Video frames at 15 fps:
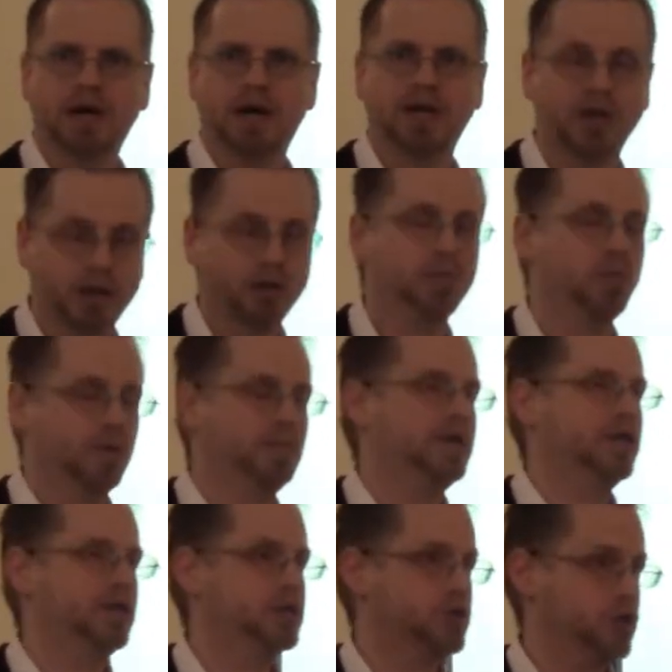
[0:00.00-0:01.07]
another
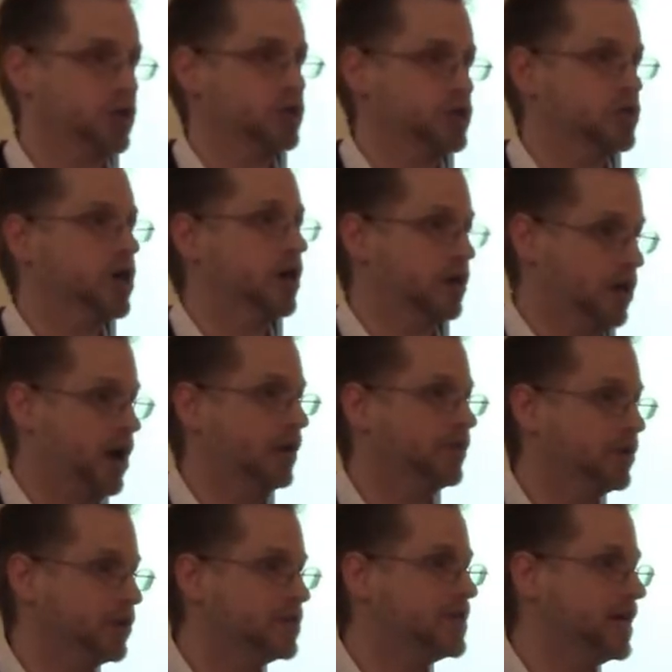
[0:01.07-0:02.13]
woman in the church got,
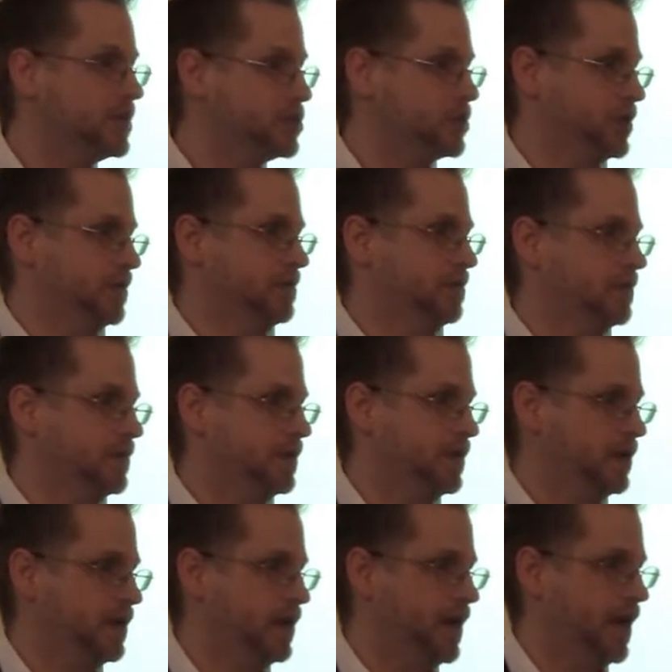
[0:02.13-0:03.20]
caught their attention.
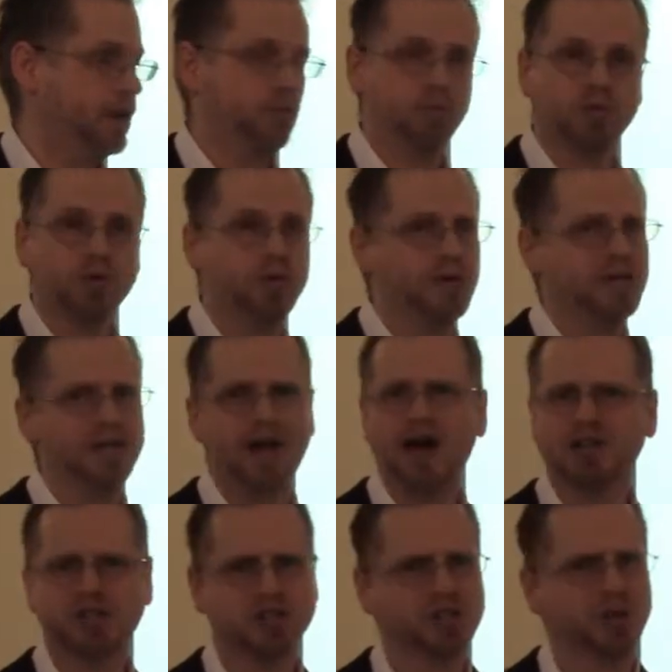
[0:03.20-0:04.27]
And it ruined
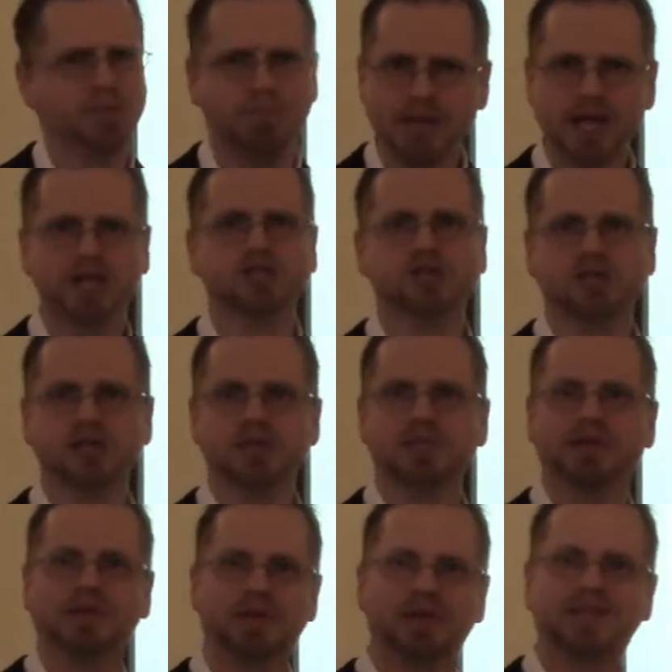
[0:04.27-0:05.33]
not just their ministries,
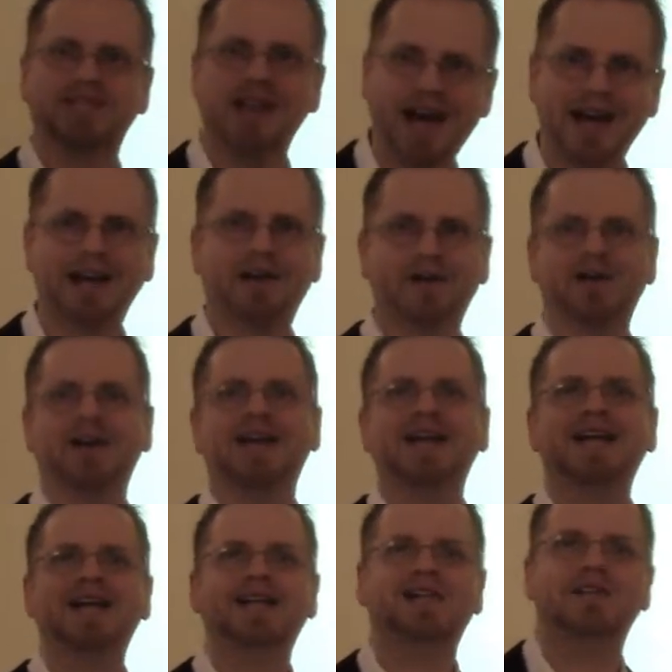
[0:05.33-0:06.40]
but their entire
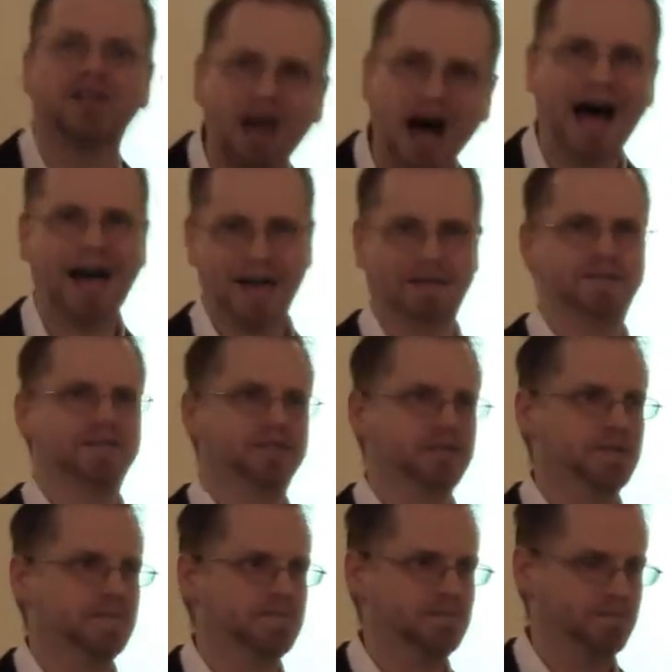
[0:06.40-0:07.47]

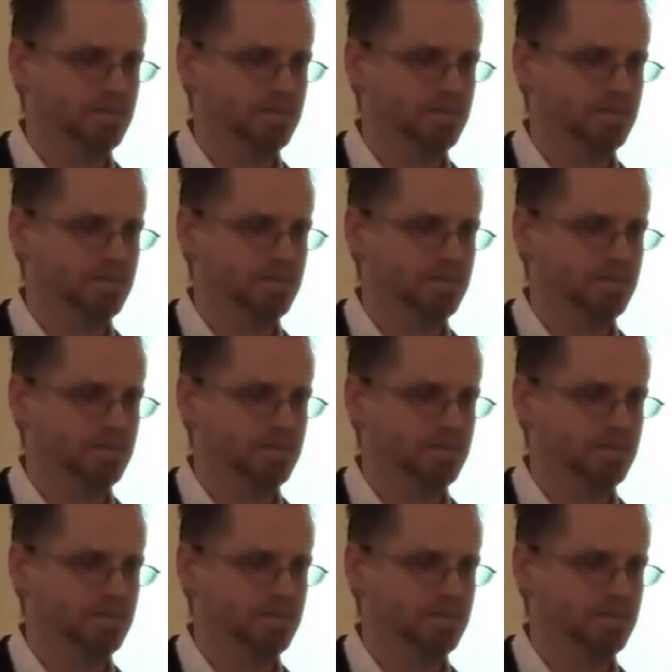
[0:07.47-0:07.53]
lives.